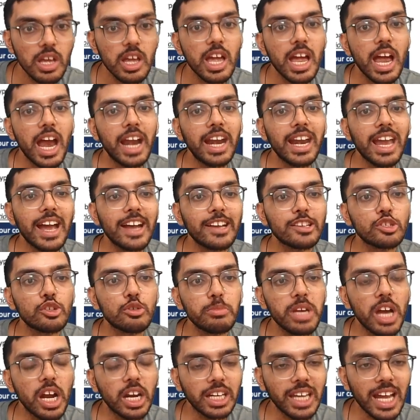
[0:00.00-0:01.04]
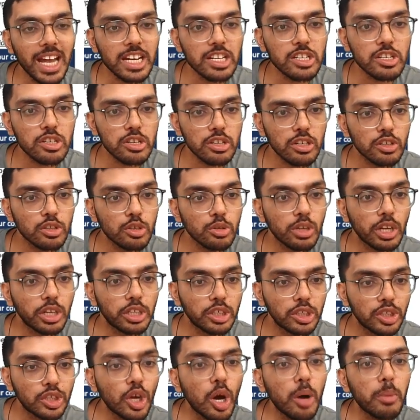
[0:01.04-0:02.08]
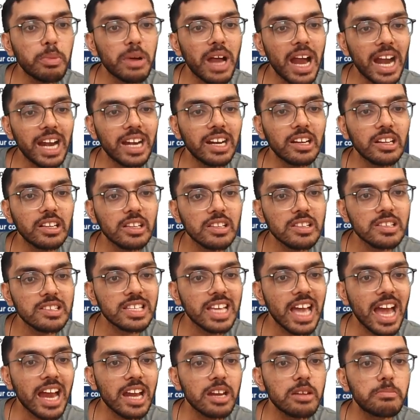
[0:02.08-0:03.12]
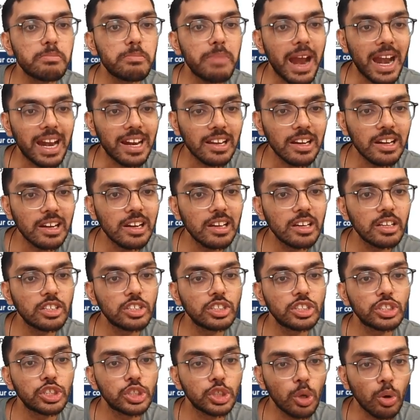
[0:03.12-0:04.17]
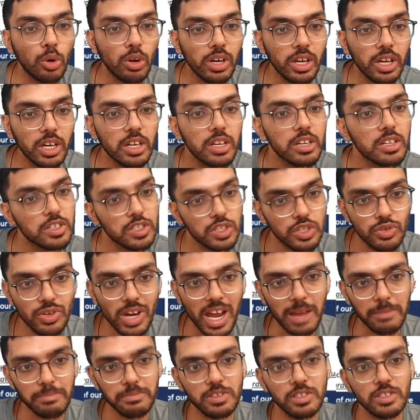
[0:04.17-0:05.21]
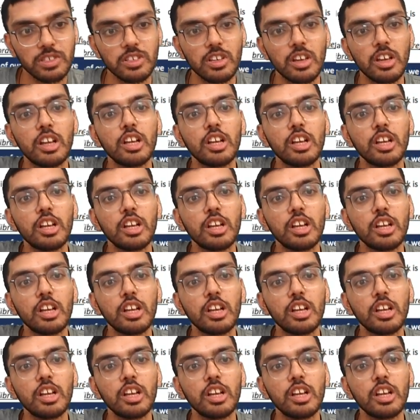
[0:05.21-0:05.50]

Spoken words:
and has to be attached to the top handles and paddled shoulder straps.